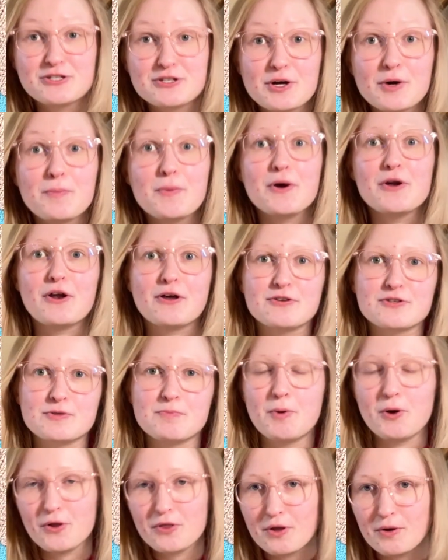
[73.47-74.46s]
up and also
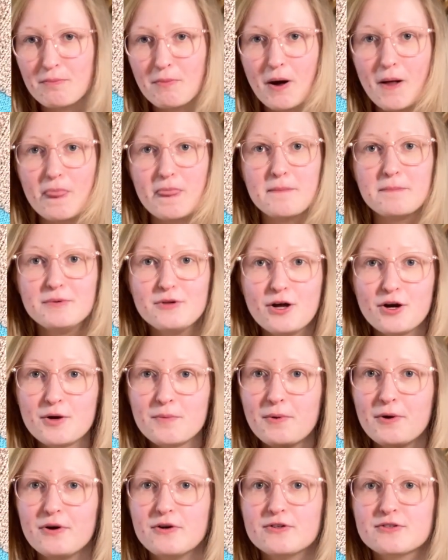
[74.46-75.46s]
put them on the blog
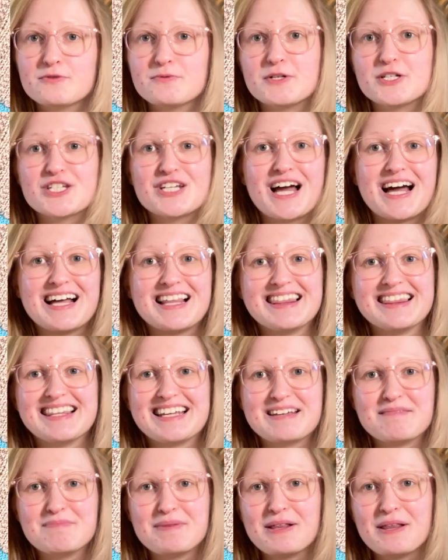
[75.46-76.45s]
post, which I'll
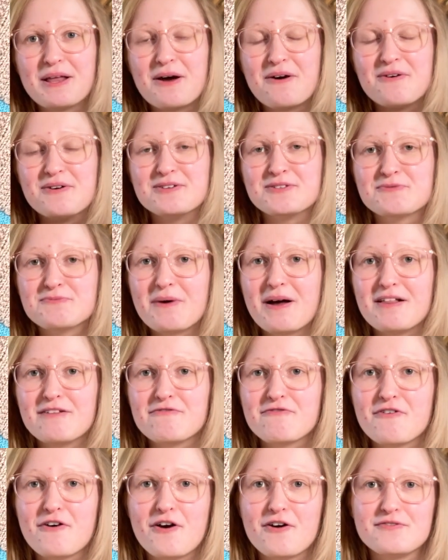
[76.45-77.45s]
link below as well
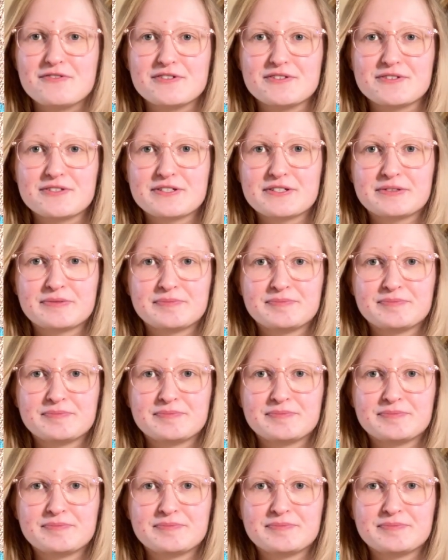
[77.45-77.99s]
for us.